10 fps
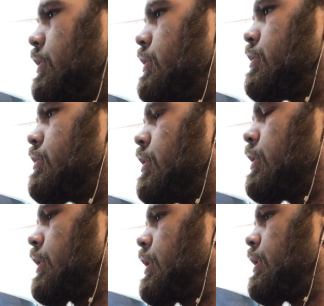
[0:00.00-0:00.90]
It's not
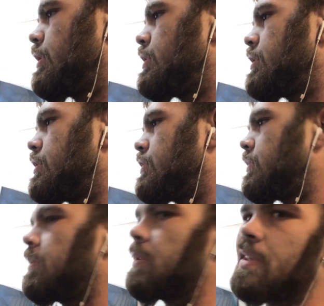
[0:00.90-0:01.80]
like anything serious for
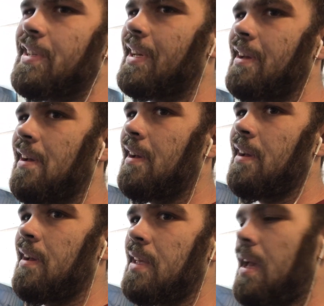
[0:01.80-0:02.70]
me. But it's like,
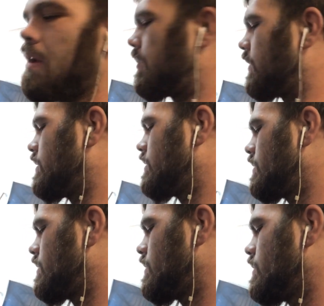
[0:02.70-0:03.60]
yeah, but
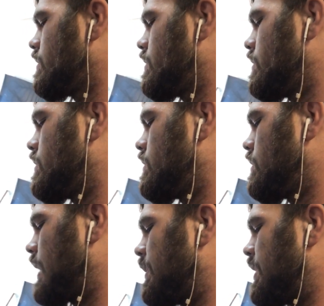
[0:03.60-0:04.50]

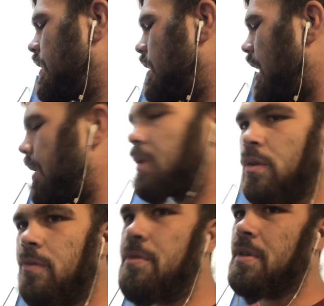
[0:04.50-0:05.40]
I mean, I'd be
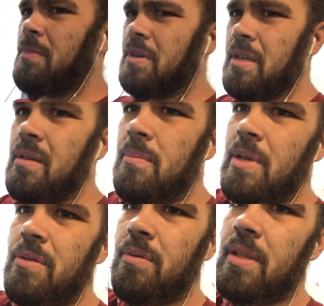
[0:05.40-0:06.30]
losing money by
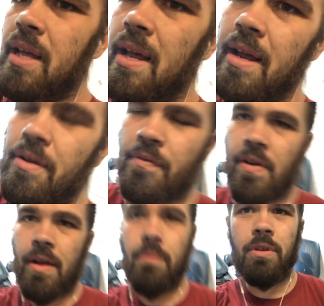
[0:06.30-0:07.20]
doing that. I could
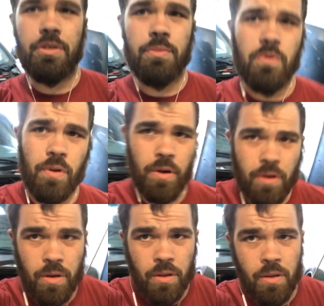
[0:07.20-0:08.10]
find much more,
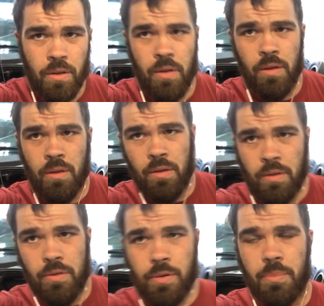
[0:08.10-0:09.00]

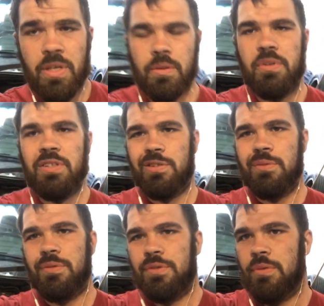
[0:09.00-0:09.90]
you know, being a business
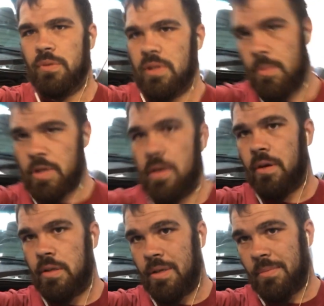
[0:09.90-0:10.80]
owner, there's no limit
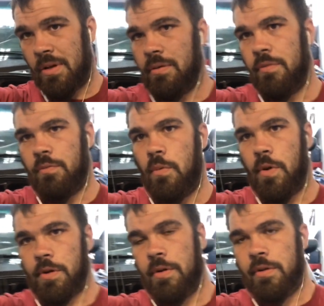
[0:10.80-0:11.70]
on the amount of
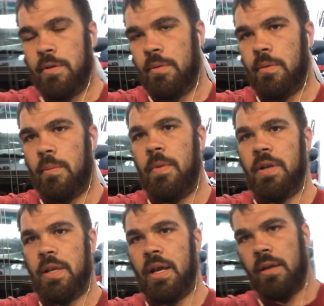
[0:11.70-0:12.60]
work or
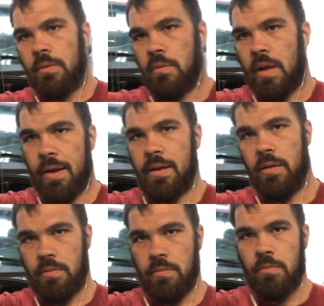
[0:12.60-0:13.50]
money I can
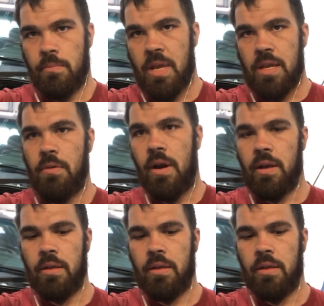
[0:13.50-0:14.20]
make, right?